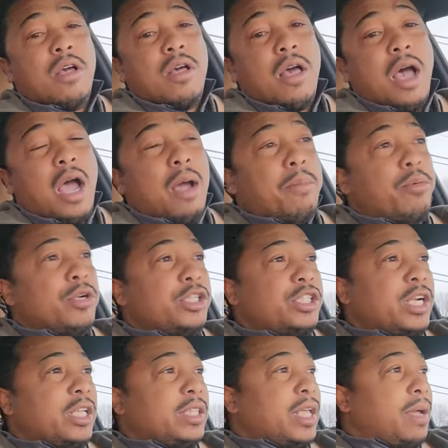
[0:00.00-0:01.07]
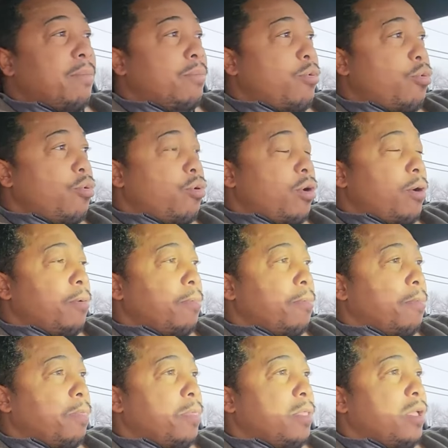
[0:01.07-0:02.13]
I appreciate that more
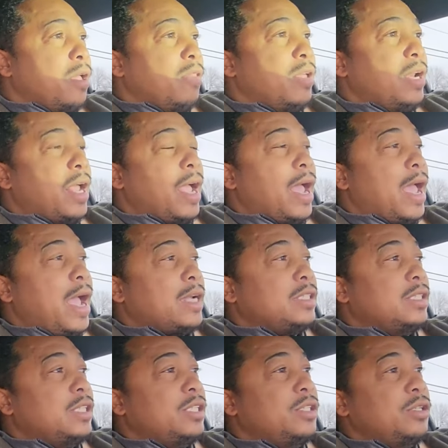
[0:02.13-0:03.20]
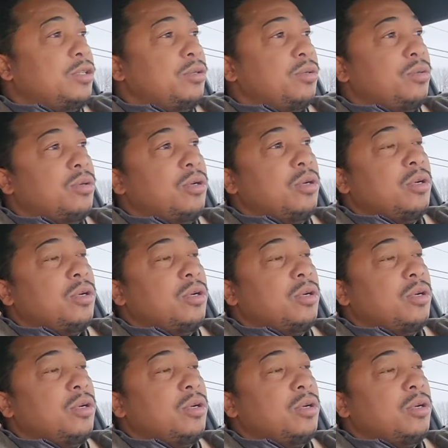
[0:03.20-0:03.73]
than I actually do